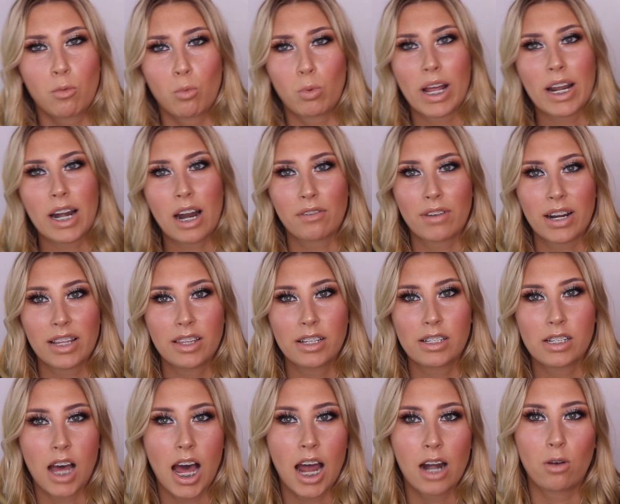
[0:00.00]
When I read the
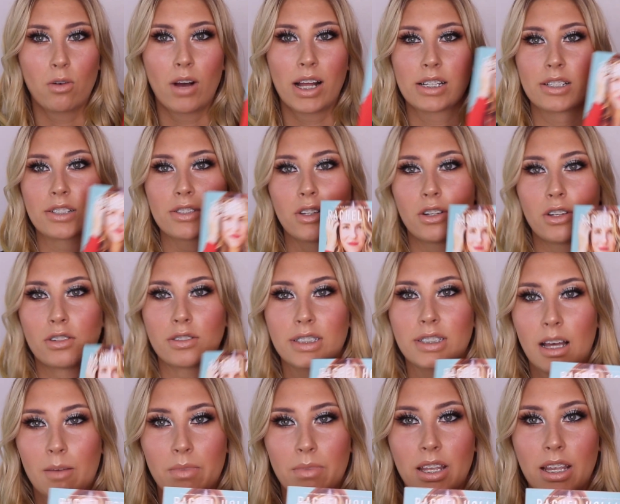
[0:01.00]
title, I just thought of
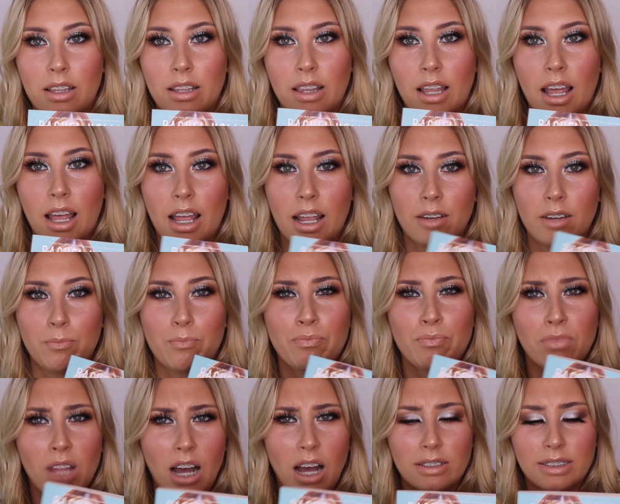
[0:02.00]
something that
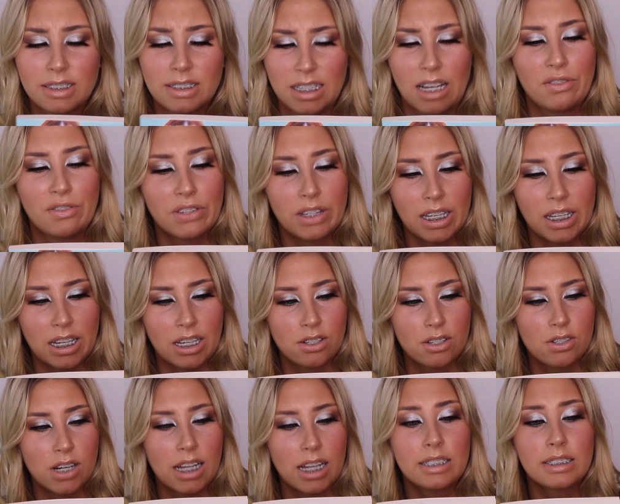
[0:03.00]
I was definitely
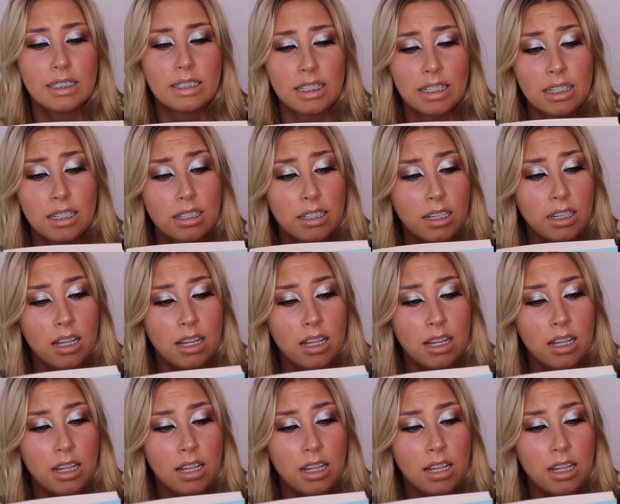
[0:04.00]
interested in.